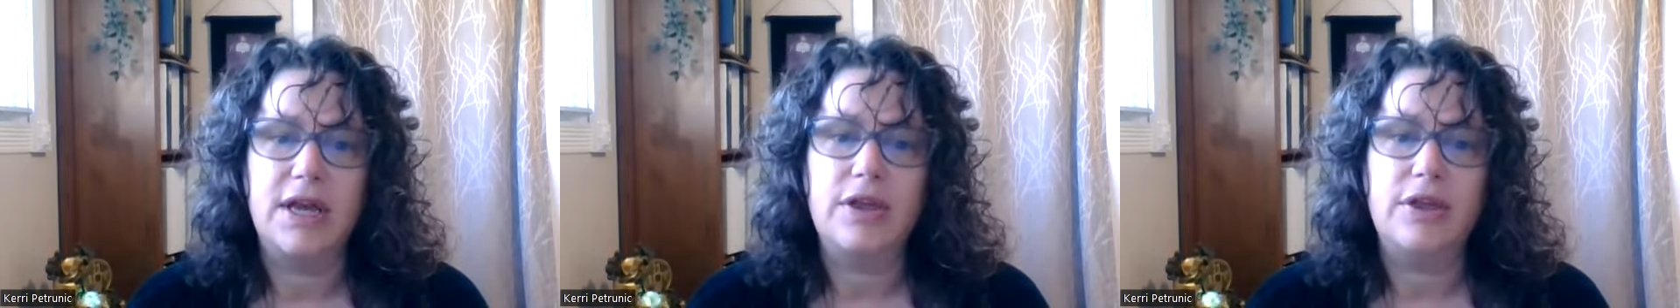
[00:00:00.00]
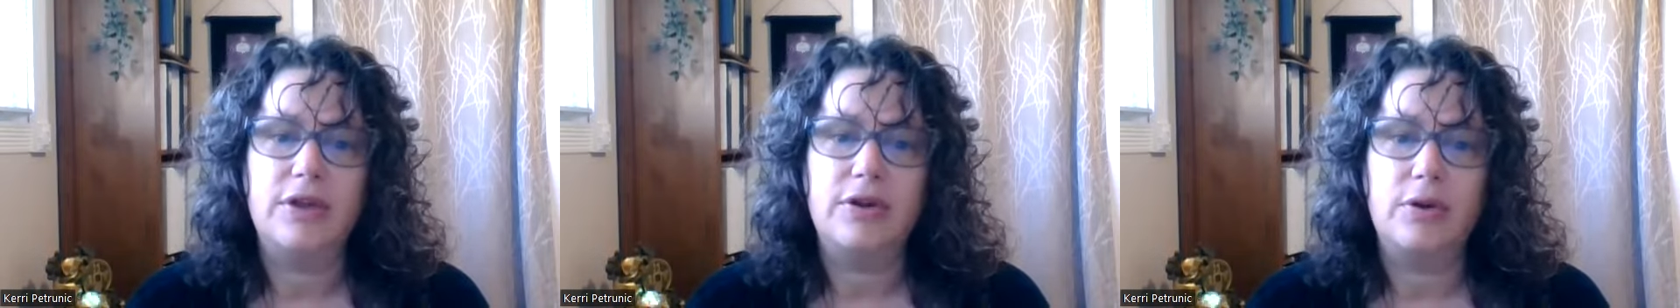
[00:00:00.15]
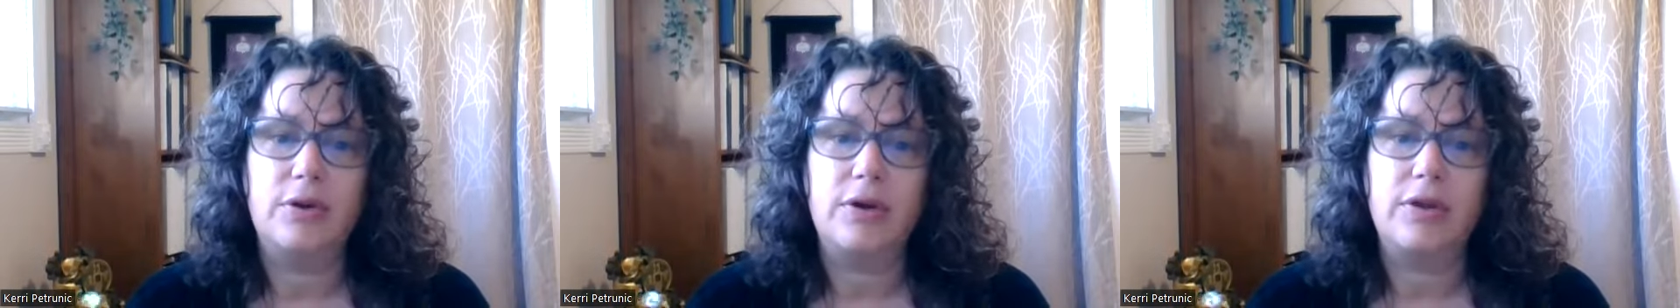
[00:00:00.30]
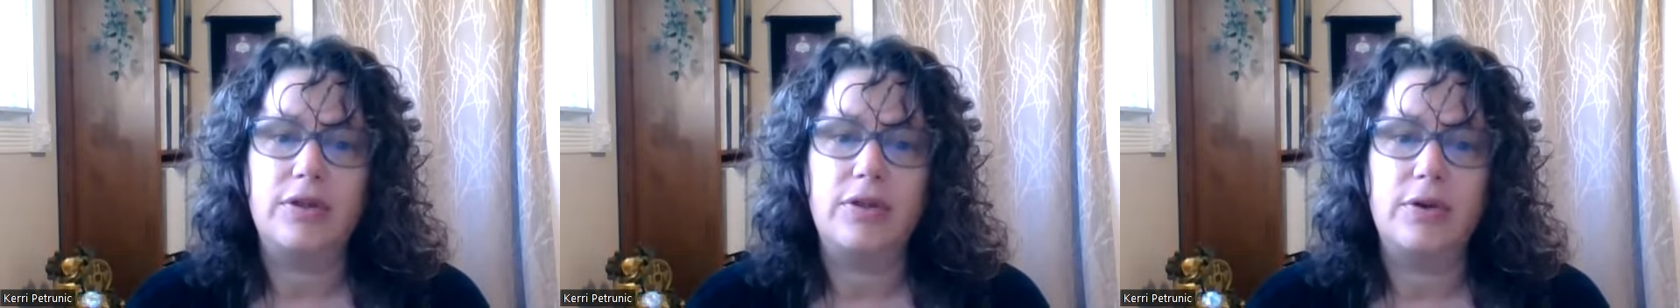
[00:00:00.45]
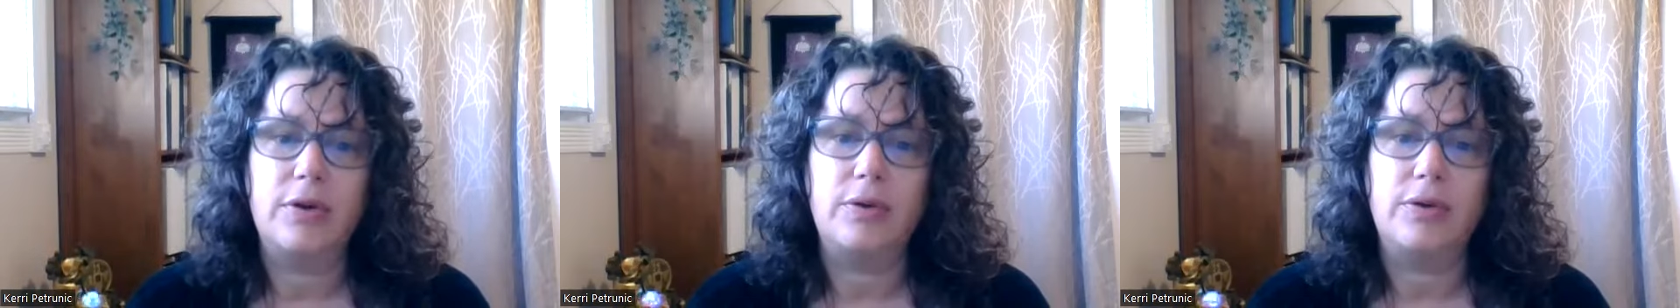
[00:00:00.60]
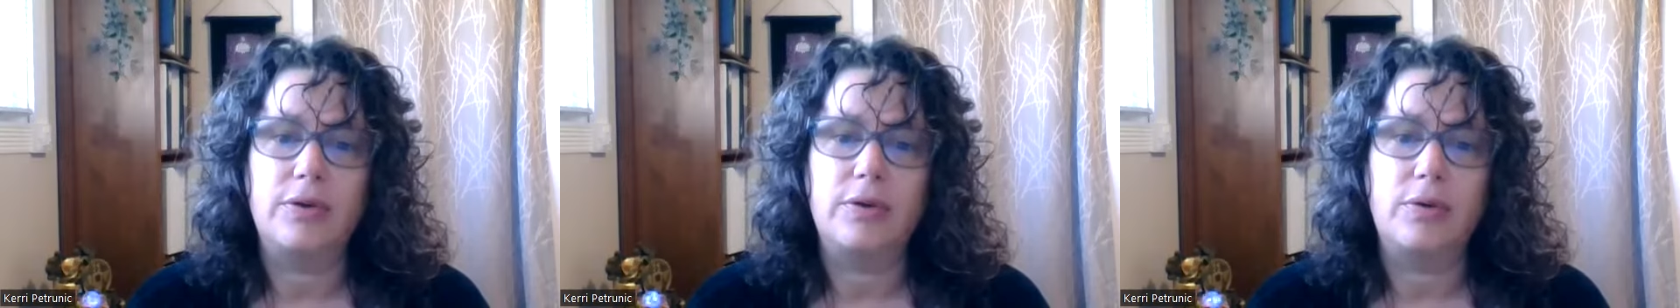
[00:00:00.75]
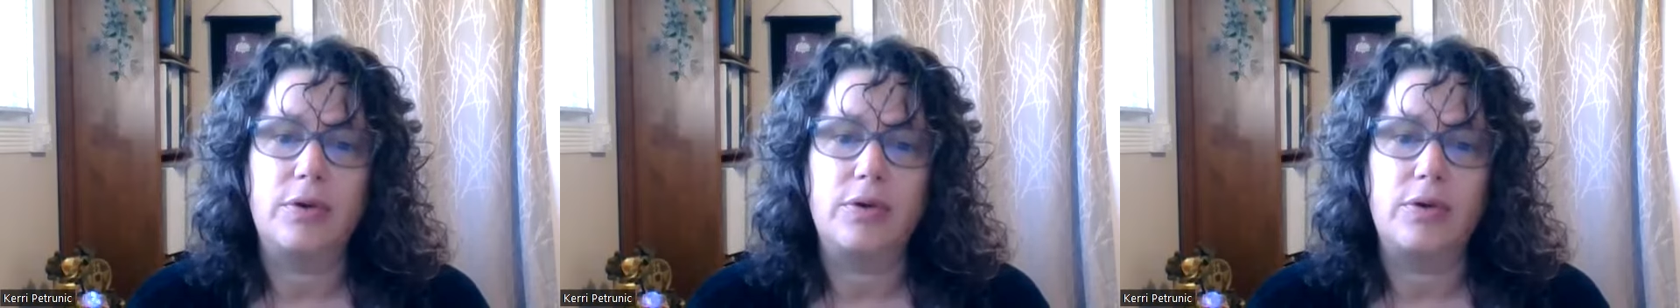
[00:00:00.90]
The North
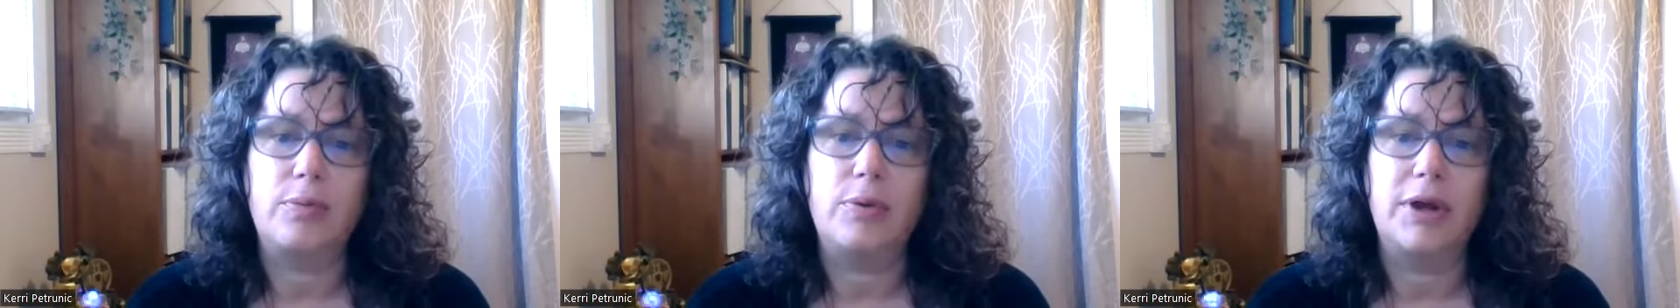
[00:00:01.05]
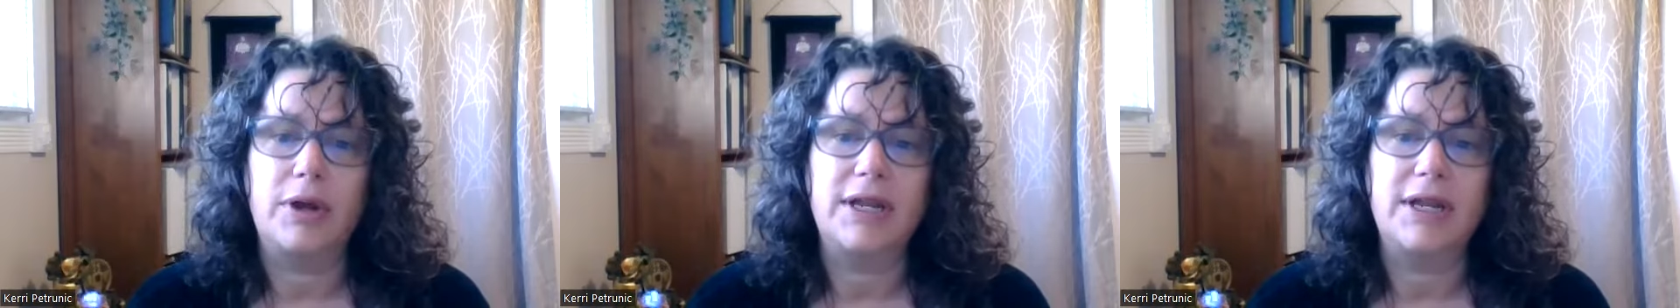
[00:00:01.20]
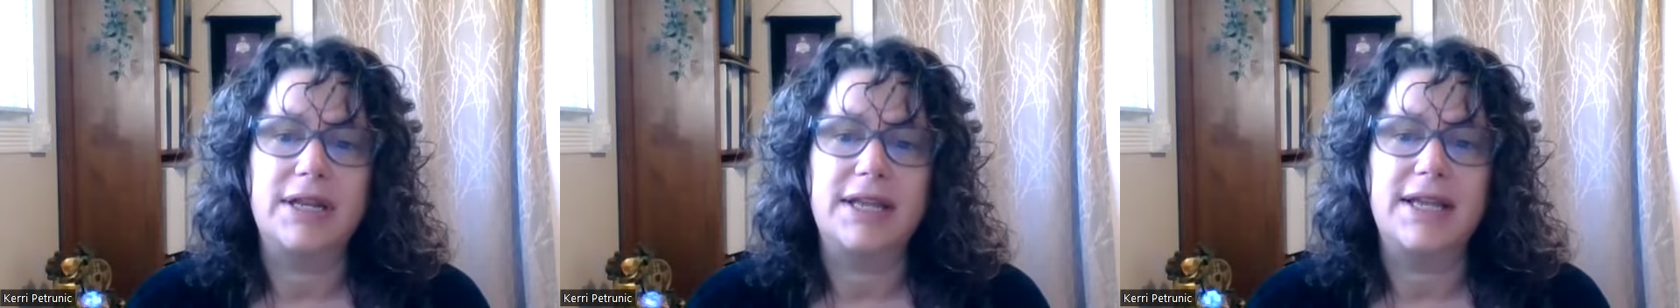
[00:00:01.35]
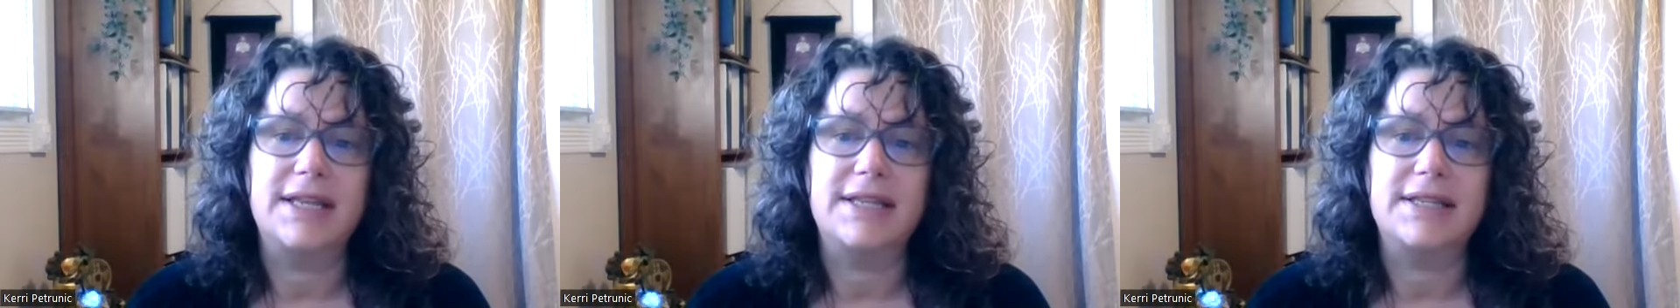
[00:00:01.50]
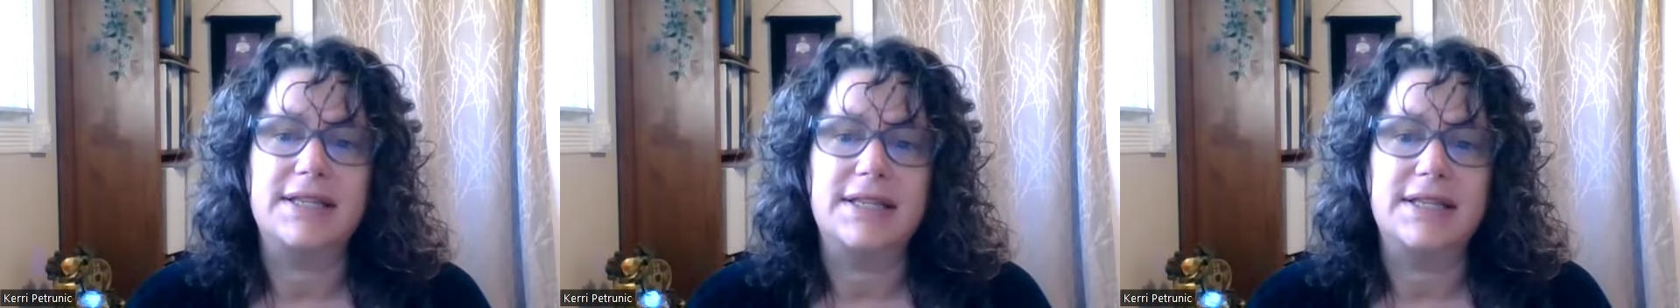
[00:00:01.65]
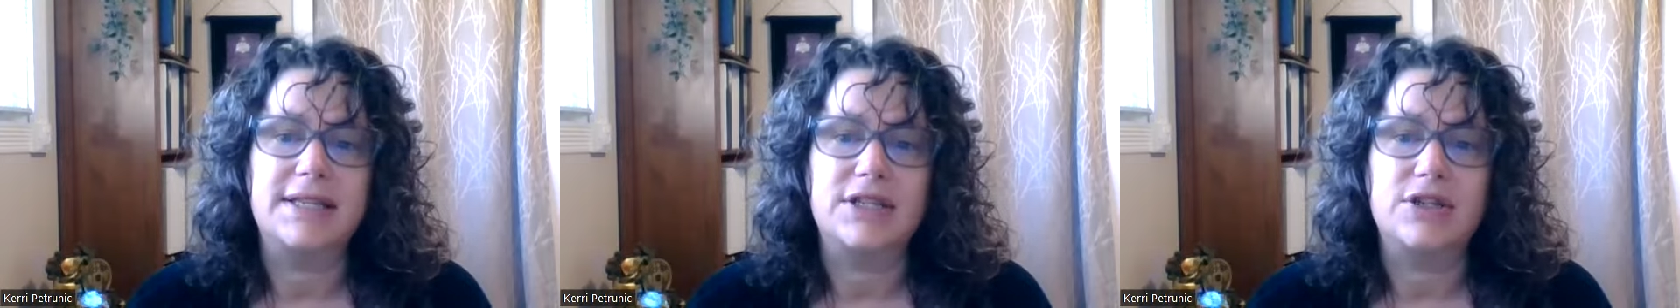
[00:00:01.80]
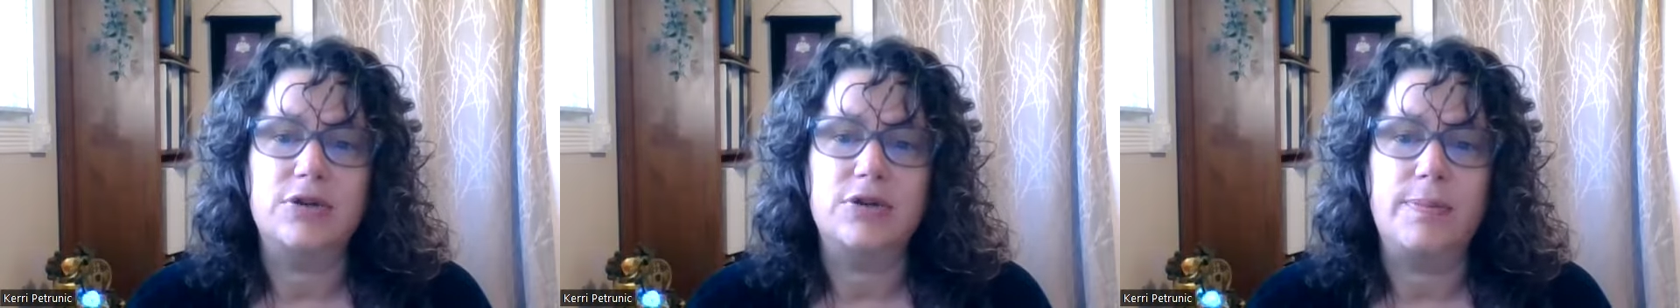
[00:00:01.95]
Node, the growth point, indicates that
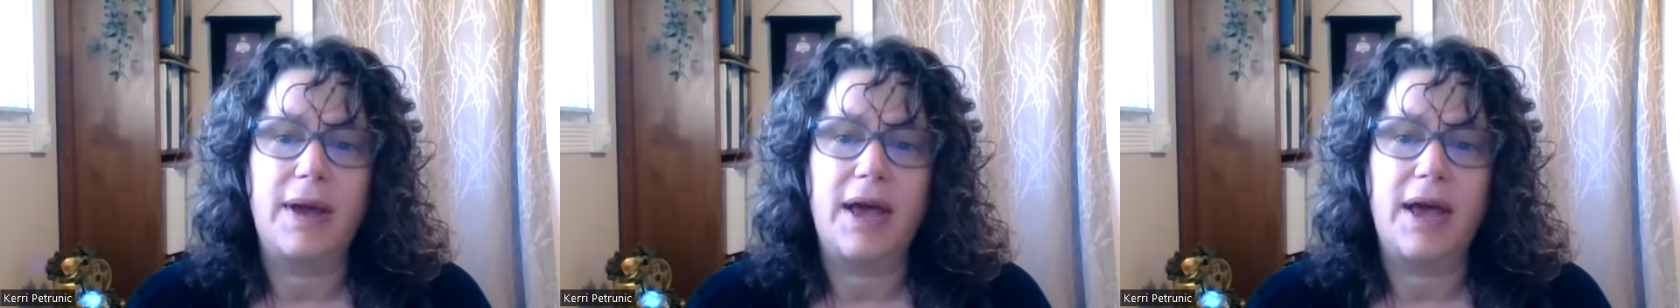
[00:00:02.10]
this new